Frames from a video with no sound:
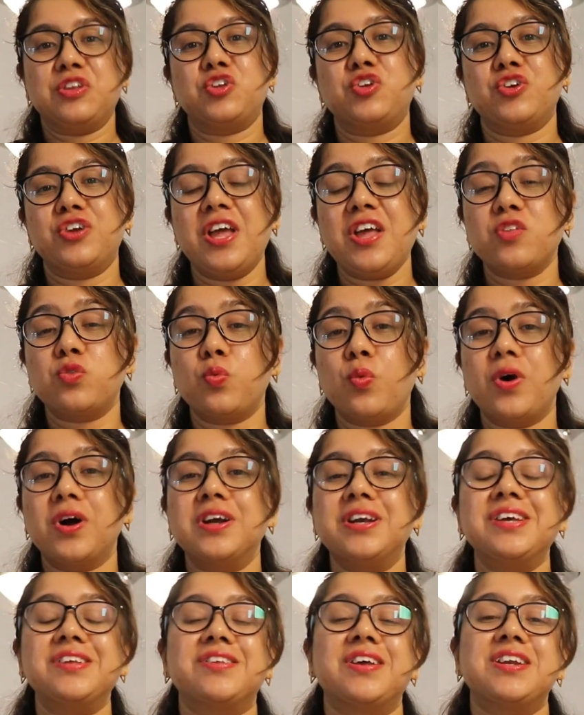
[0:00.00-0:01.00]
today's
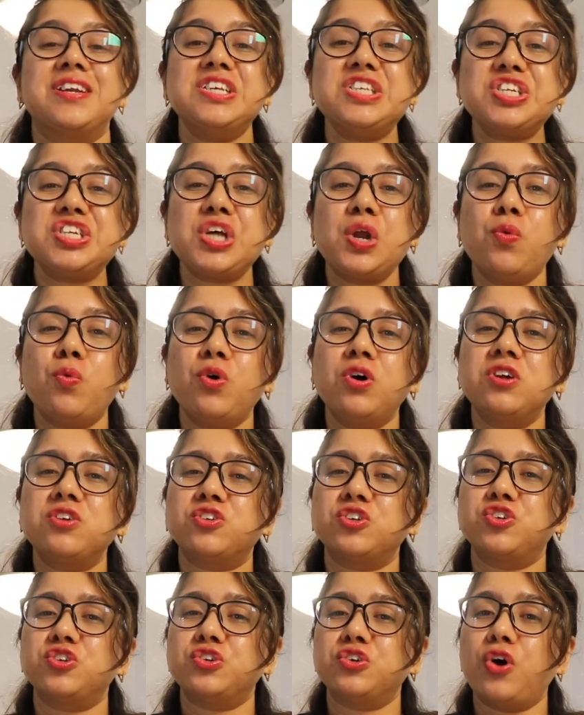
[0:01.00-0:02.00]
world is a digital world,
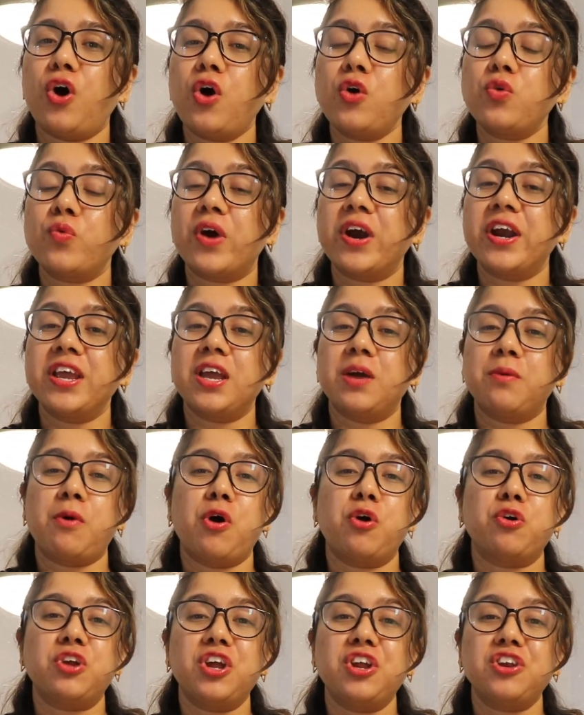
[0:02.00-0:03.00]
so do not worry
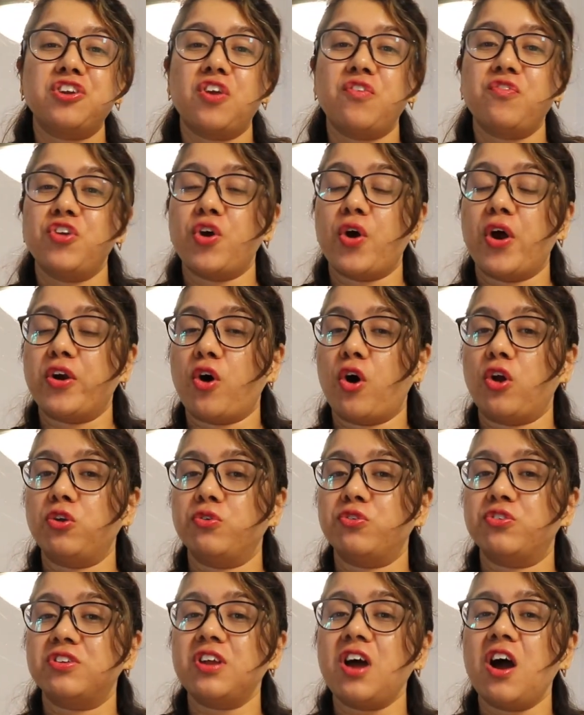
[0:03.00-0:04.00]
about interview and all
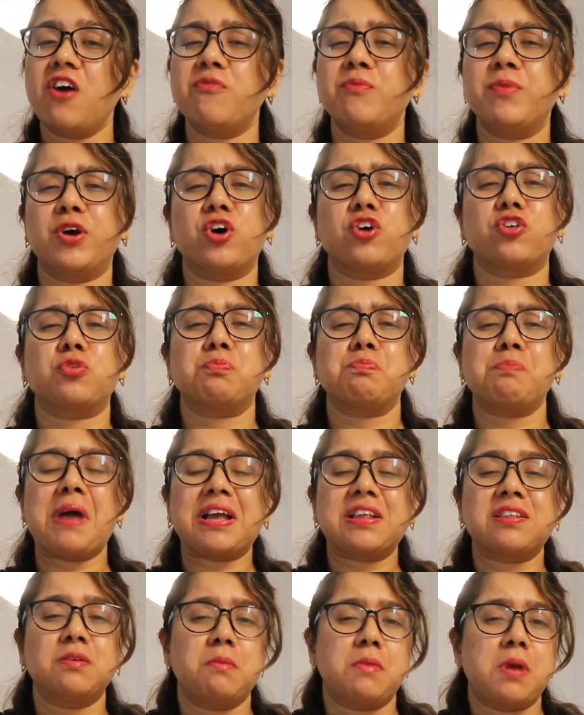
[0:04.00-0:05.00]
those stuff, because
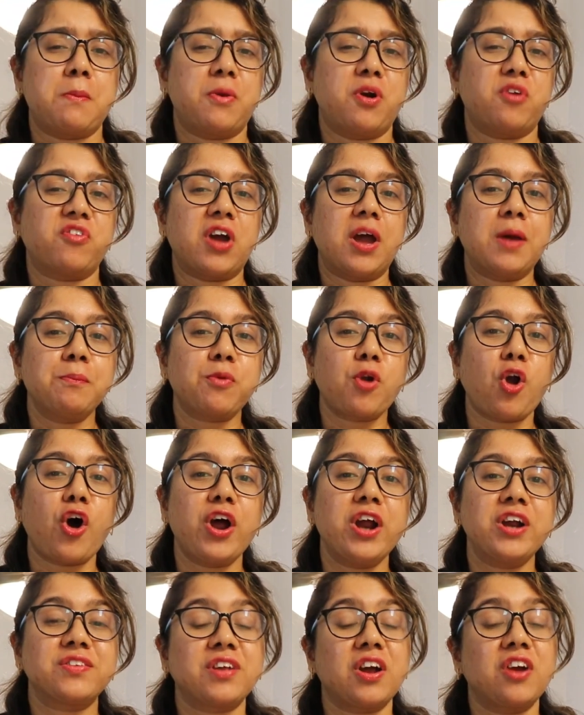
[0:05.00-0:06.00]
maximum number of
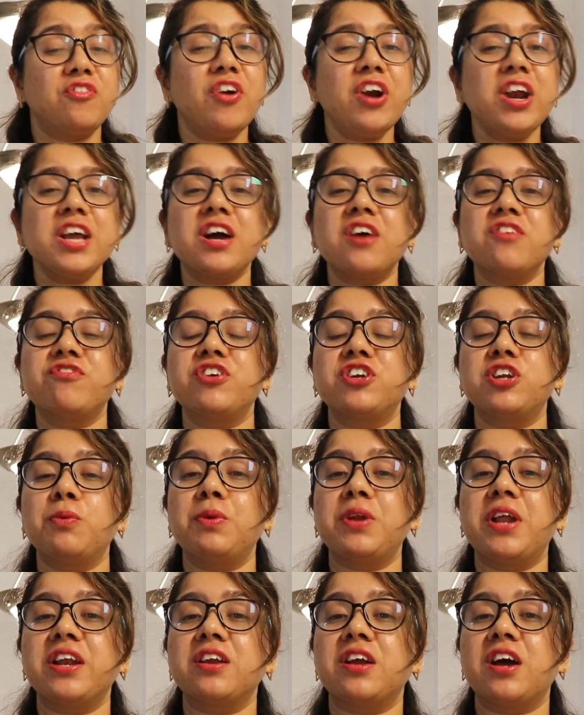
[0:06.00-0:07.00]
employers are very
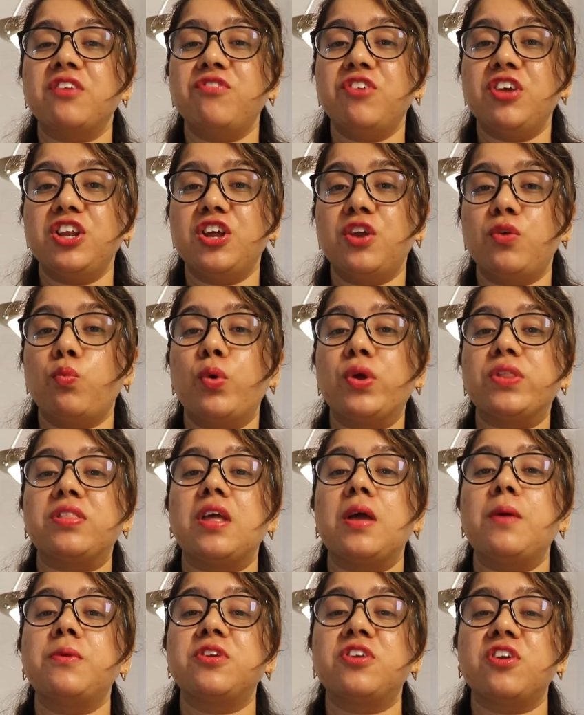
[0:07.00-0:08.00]
comfortable and convenient with
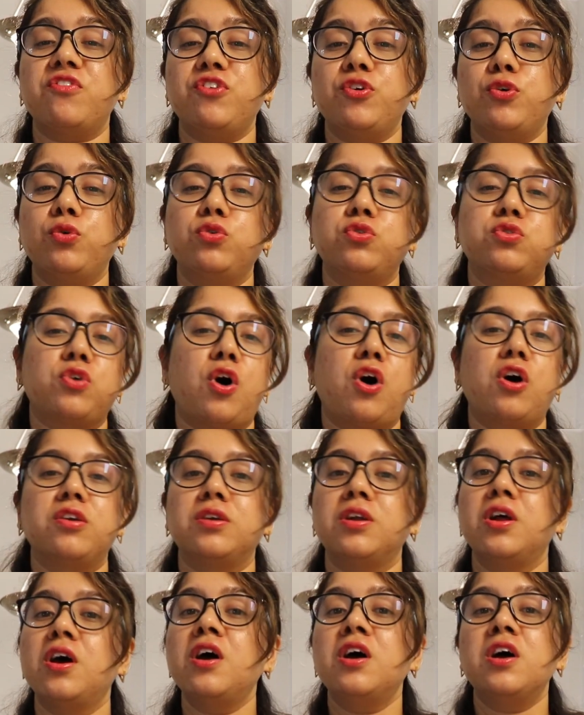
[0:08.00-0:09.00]
interviews
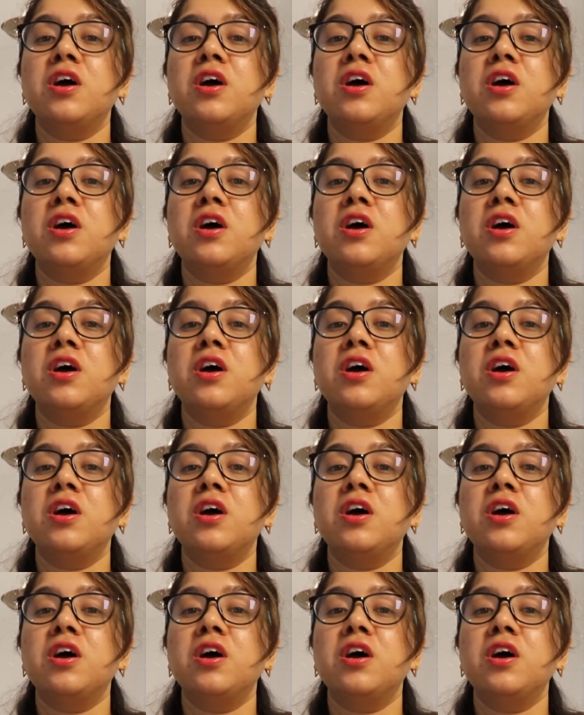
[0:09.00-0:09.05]
on